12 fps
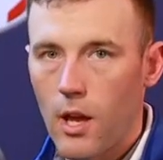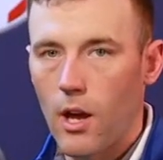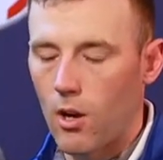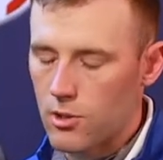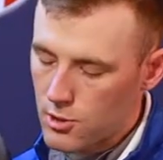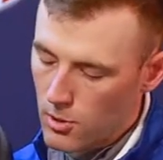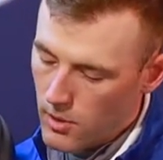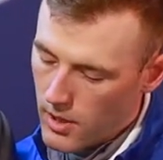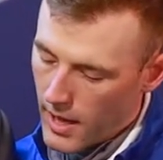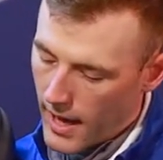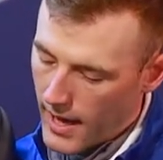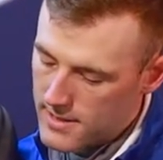Also, it
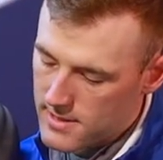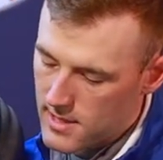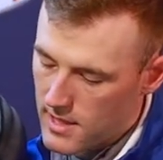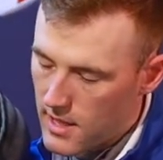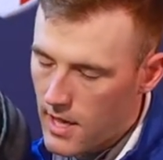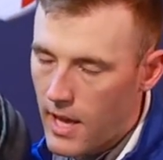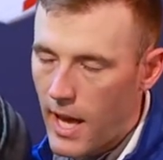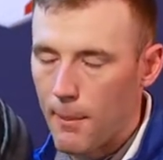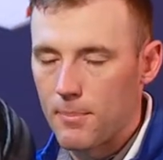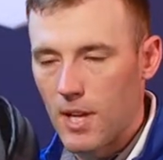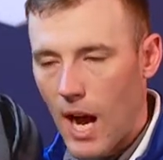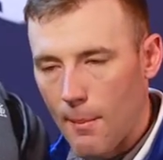has the
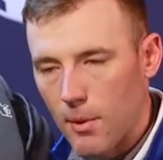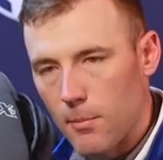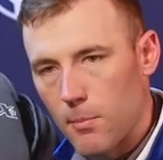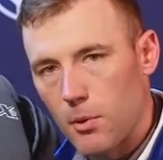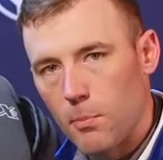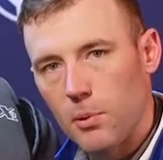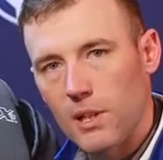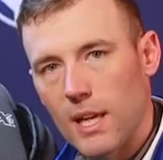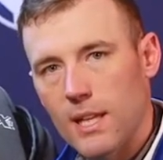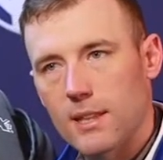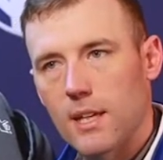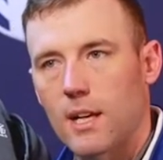abdominal
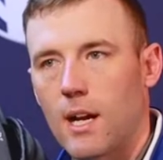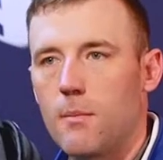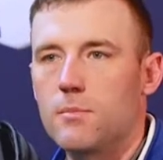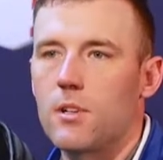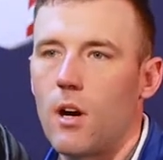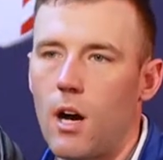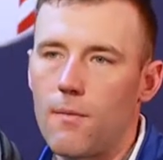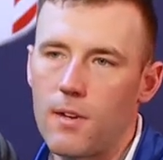plate that comes off.